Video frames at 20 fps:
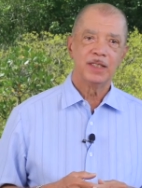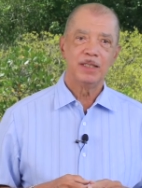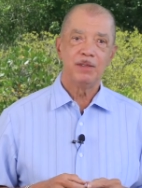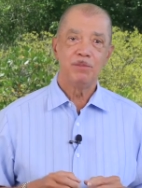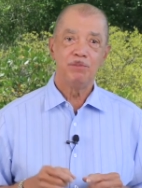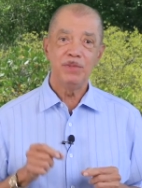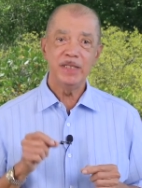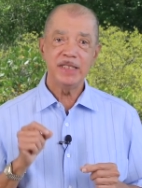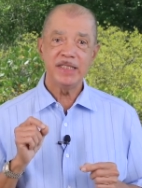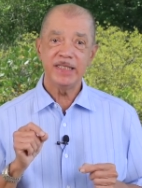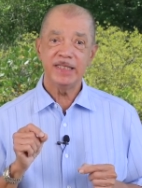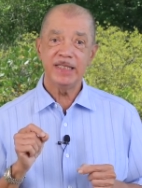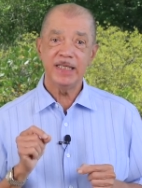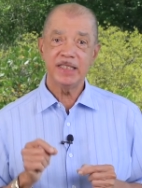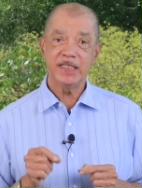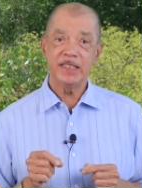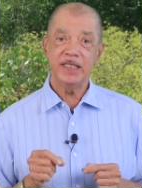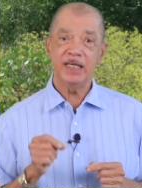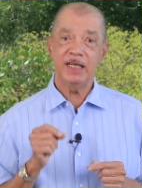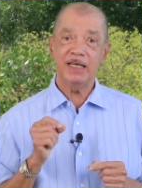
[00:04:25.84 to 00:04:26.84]

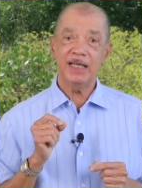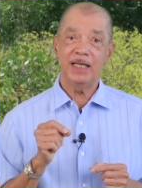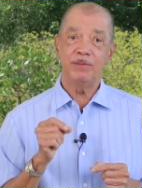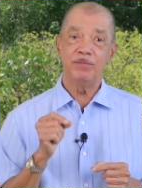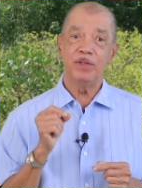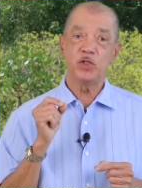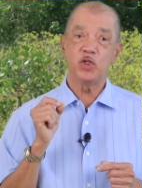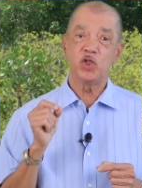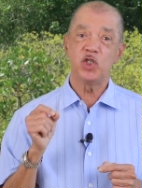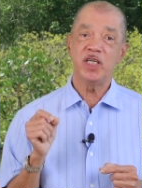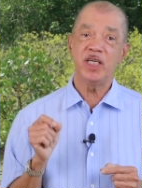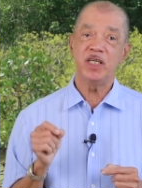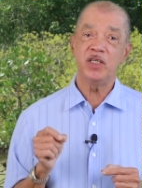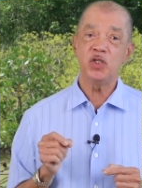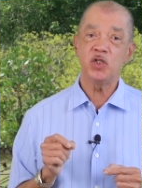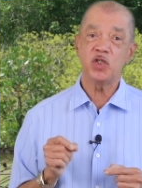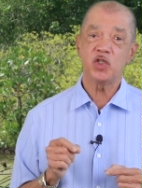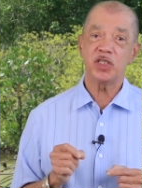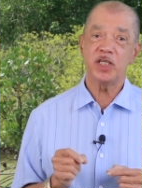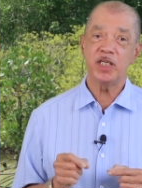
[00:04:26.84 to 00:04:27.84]
mitigating climate
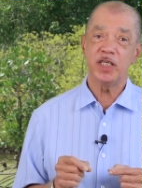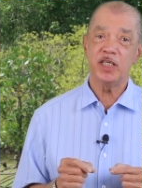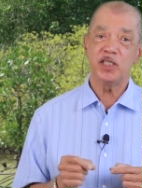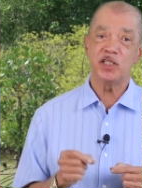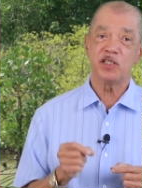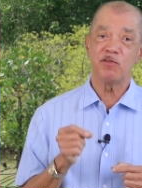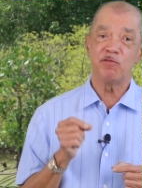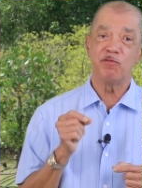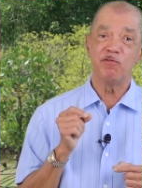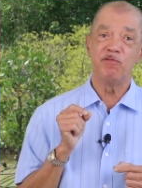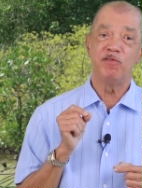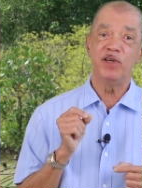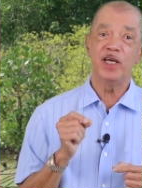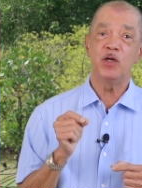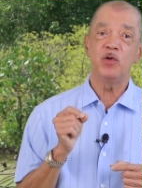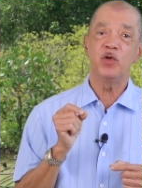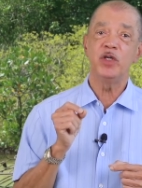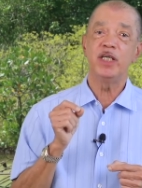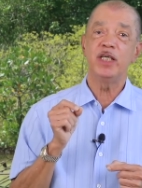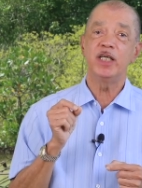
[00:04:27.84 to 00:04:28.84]
change is
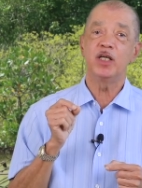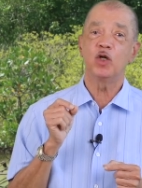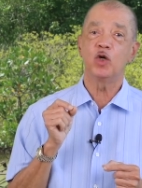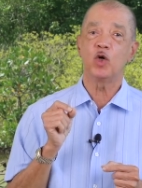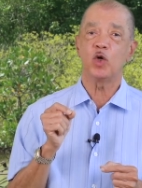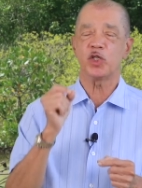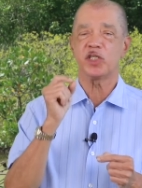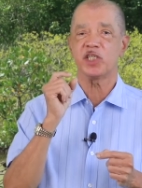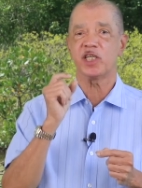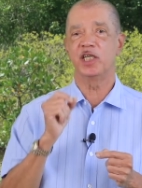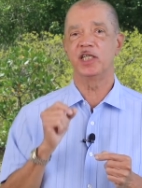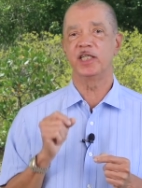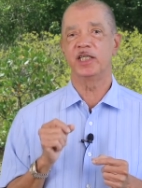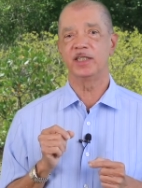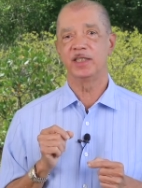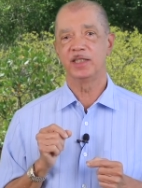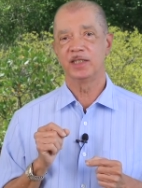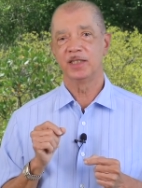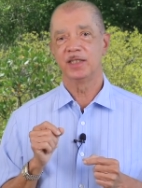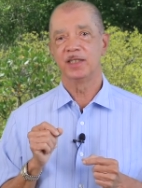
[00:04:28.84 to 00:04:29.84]
very
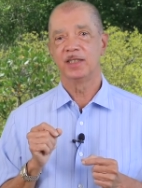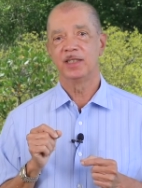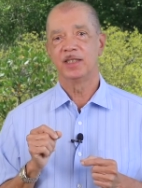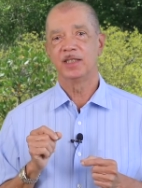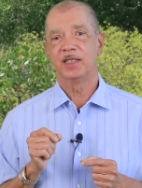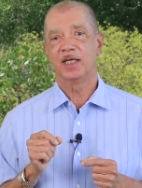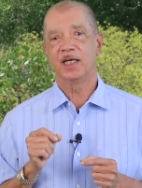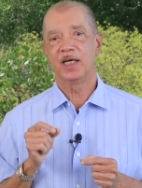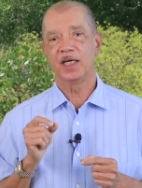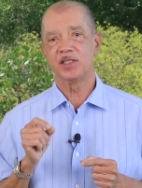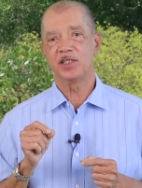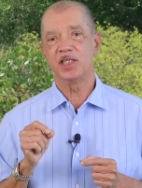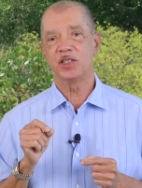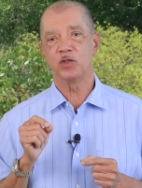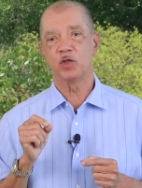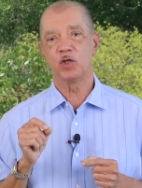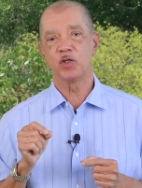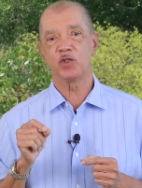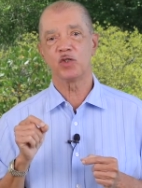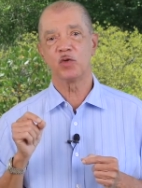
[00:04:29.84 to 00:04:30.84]
costly, as it
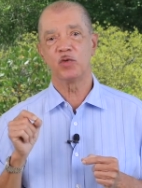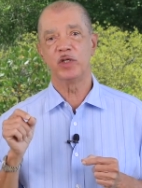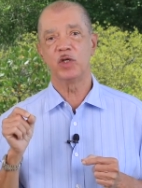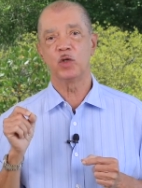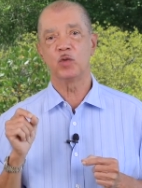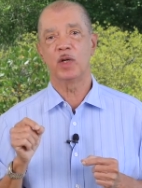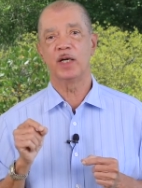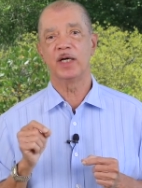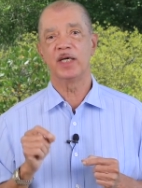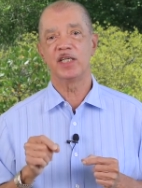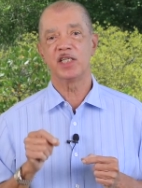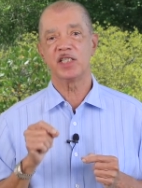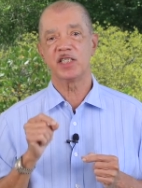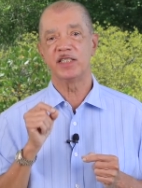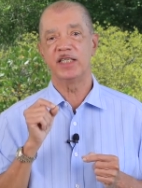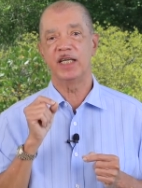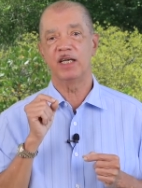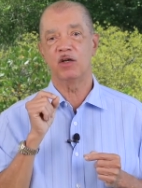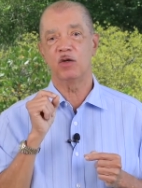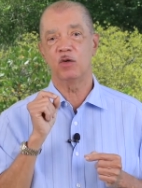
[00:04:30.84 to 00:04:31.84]
also requires
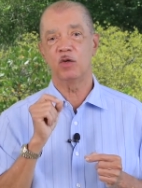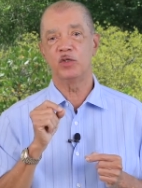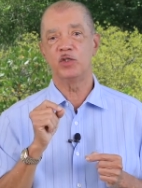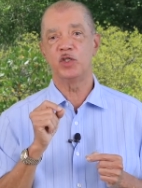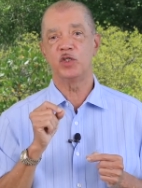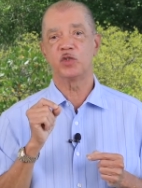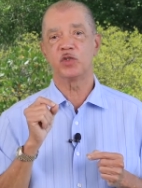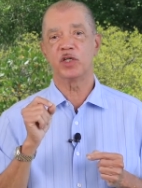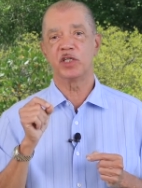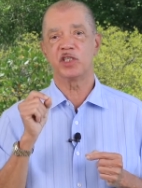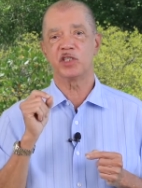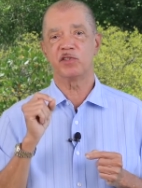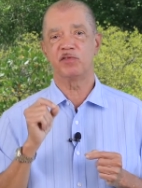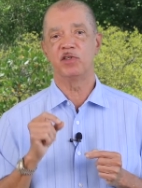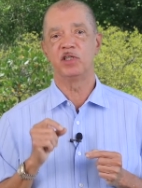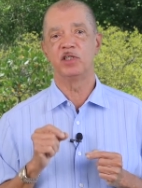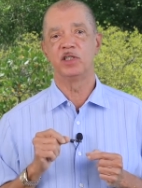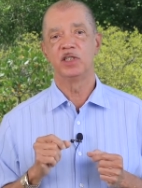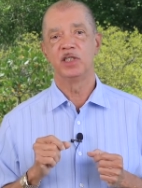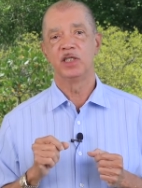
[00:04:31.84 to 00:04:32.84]
technology
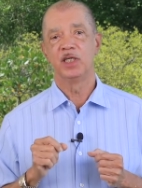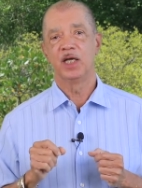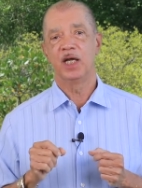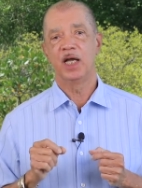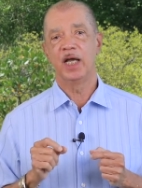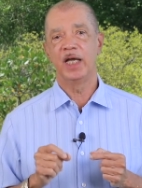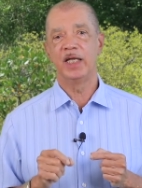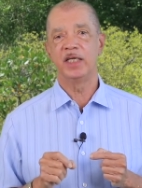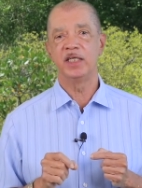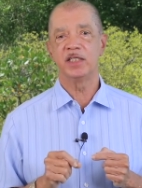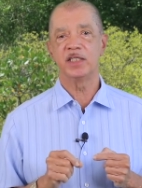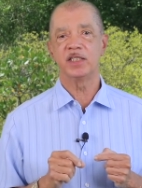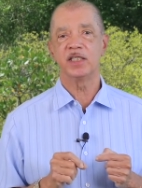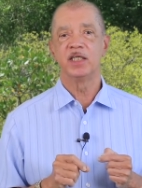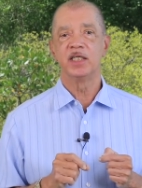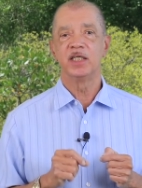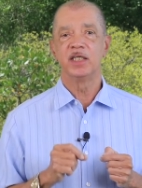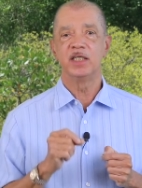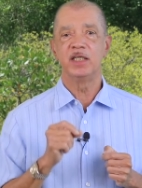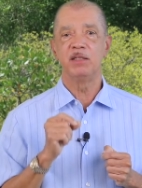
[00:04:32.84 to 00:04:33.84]
transfer and
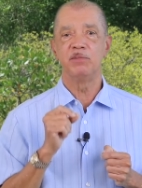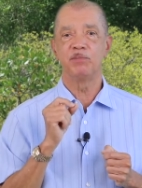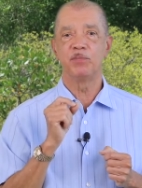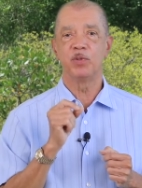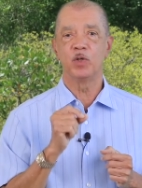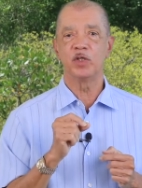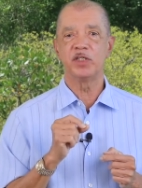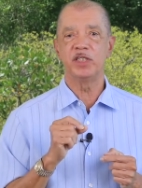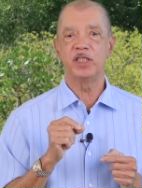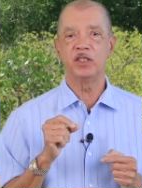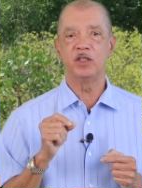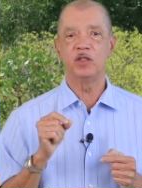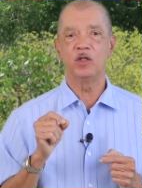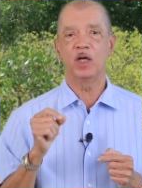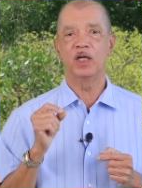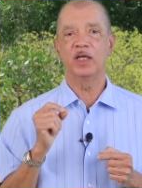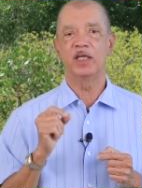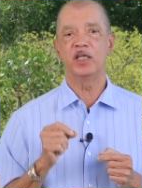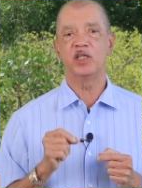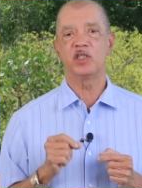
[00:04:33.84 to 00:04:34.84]
importing
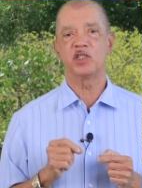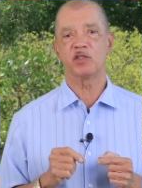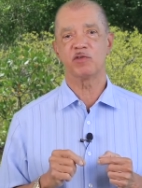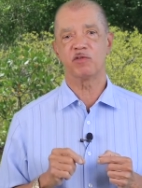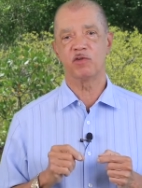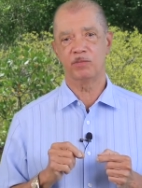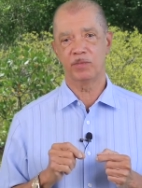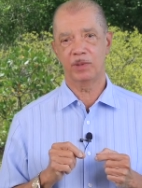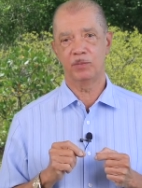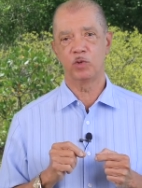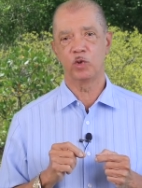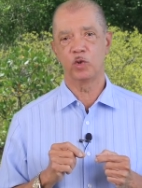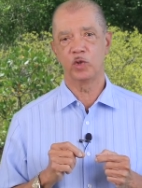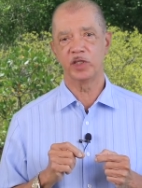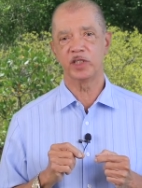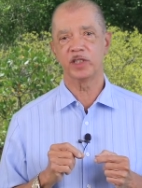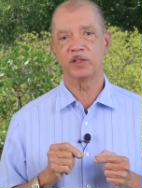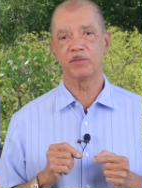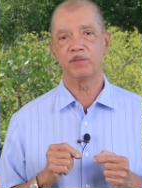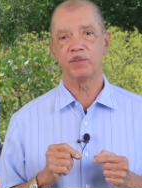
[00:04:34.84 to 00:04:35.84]
knowledge from
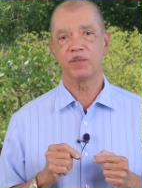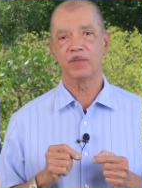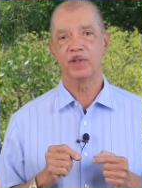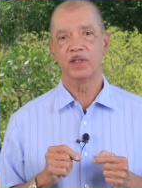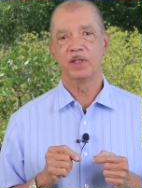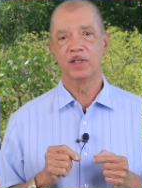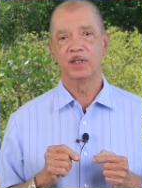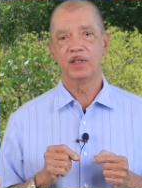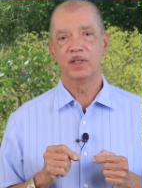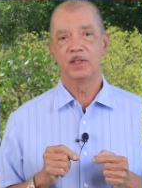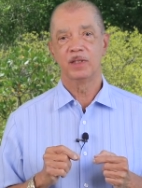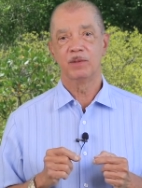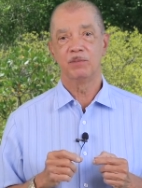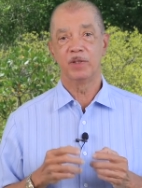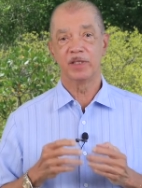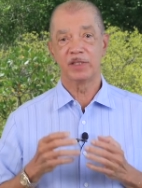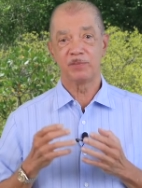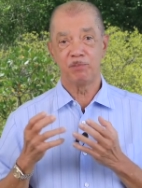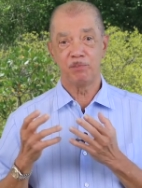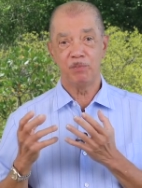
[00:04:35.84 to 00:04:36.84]
abroad.
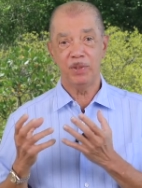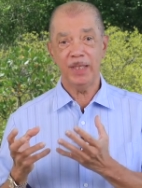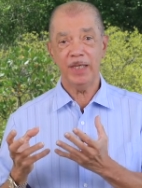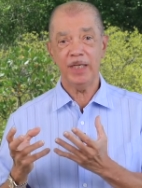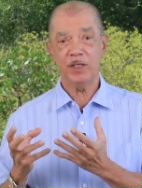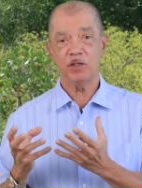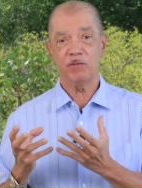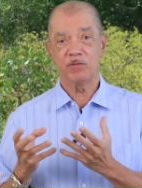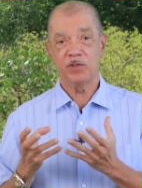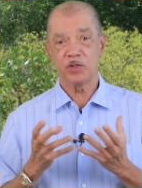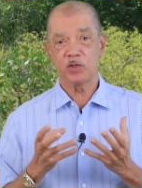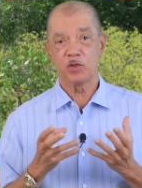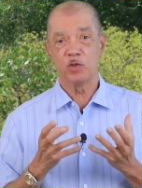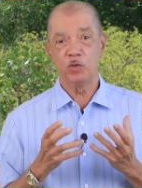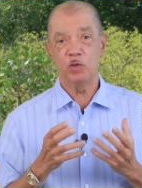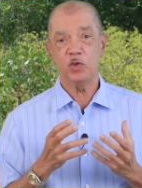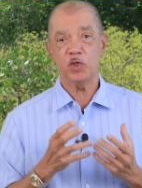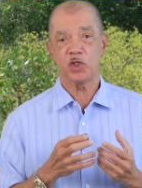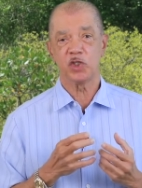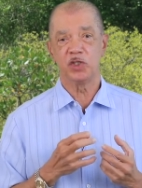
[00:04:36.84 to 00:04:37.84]
But part of the
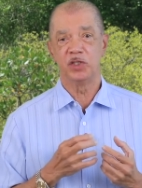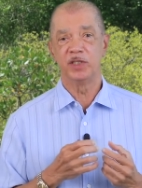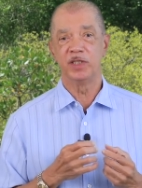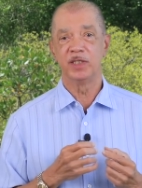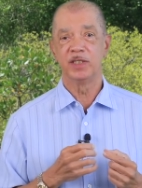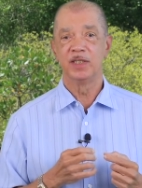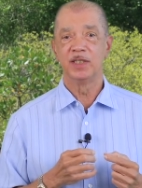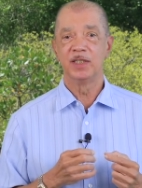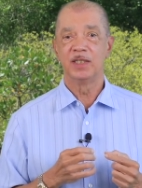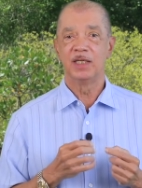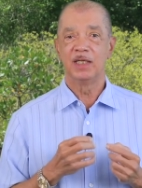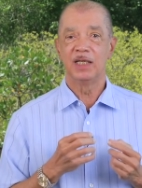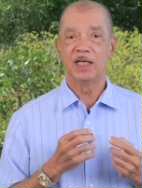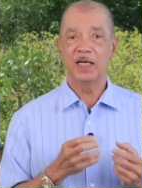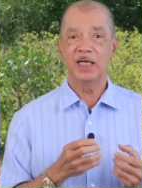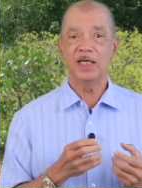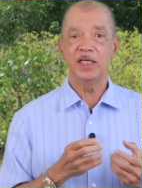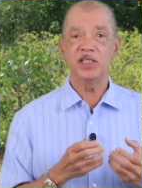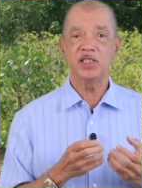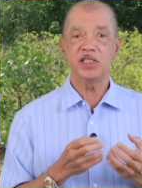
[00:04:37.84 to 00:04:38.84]
solution
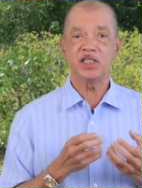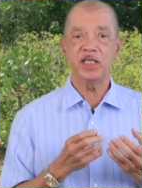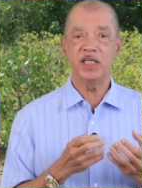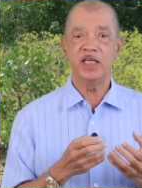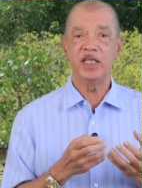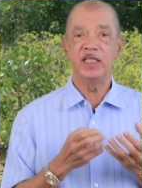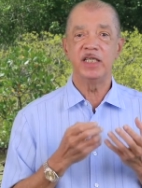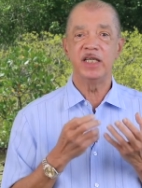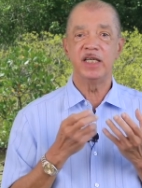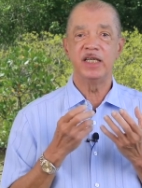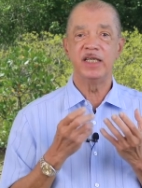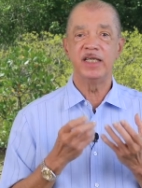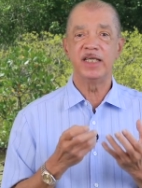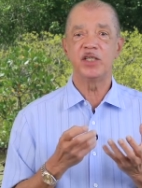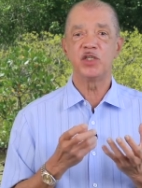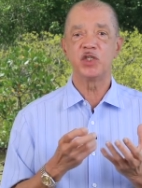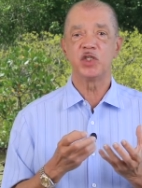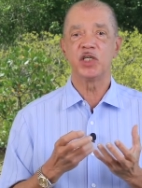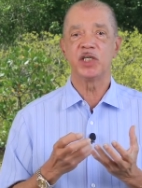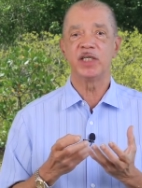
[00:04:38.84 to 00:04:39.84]
lies in
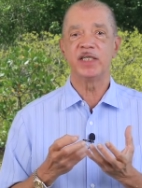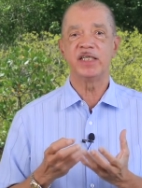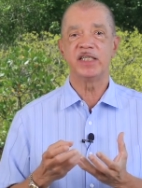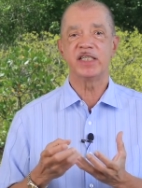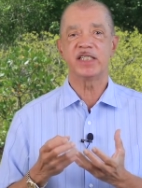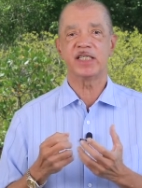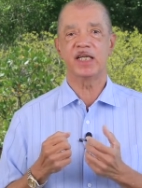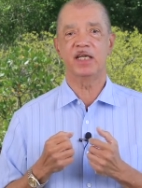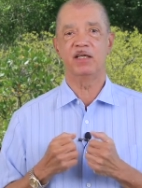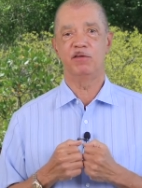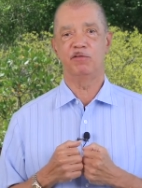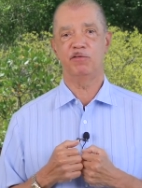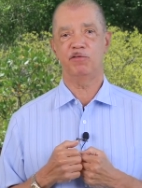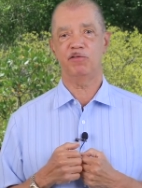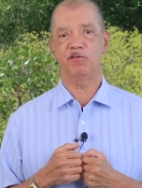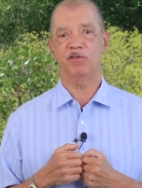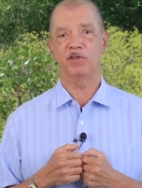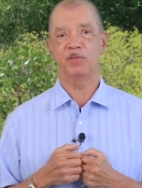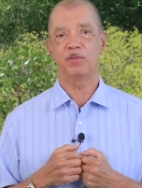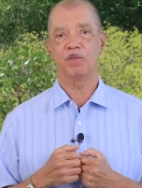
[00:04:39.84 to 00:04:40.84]
nature
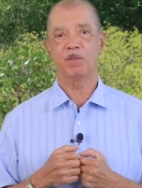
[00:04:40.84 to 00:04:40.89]
itself.